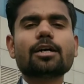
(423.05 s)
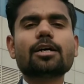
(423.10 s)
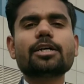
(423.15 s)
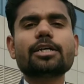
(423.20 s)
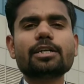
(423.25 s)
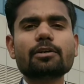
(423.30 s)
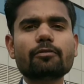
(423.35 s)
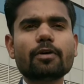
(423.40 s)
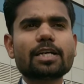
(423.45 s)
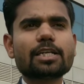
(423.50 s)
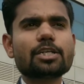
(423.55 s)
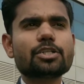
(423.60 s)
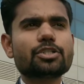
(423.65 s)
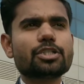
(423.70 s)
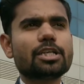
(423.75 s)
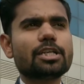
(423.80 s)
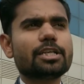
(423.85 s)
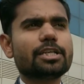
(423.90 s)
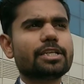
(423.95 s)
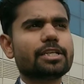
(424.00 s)
in a
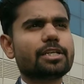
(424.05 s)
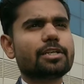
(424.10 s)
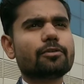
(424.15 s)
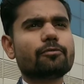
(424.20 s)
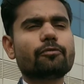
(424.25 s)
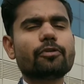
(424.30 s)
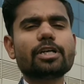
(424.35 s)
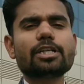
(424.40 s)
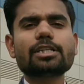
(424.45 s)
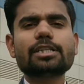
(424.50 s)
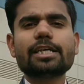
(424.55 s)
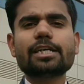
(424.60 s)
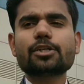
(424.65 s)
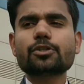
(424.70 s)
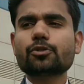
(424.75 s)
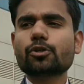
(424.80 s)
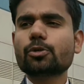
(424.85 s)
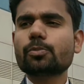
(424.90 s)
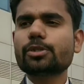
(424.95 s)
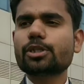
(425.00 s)
financial year when there
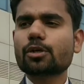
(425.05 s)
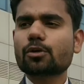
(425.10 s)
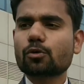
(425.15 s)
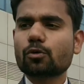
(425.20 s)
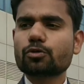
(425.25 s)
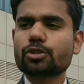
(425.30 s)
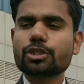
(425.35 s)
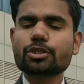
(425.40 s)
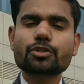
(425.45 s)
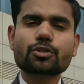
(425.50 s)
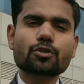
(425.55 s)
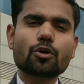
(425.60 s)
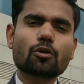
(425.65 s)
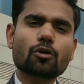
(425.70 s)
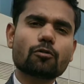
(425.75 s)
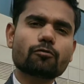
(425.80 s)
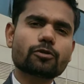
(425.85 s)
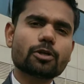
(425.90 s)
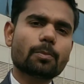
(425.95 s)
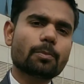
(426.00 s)
should be the closing stock
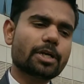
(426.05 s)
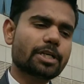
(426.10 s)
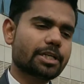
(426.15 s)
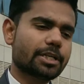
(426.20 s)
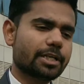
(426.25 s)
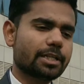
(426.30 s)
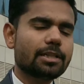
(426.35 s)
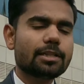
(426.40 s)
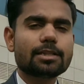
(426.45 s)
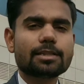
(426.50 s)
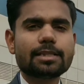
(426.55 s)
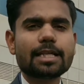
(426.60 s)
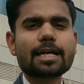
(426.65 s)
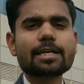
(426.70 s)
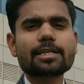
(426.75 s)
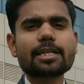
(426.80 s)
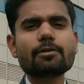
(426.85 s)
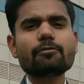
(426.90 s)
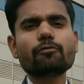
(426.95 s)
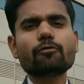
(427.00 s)
of the material, that
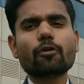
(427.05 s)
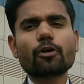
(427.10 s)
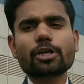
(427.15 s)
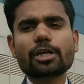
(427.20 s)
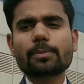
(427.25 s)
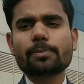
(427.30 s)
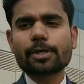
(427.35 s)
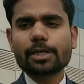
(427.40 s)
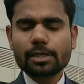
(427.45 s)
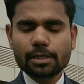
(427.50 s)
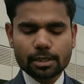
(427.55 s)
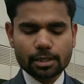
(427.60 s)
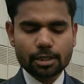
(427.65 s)
time what happen,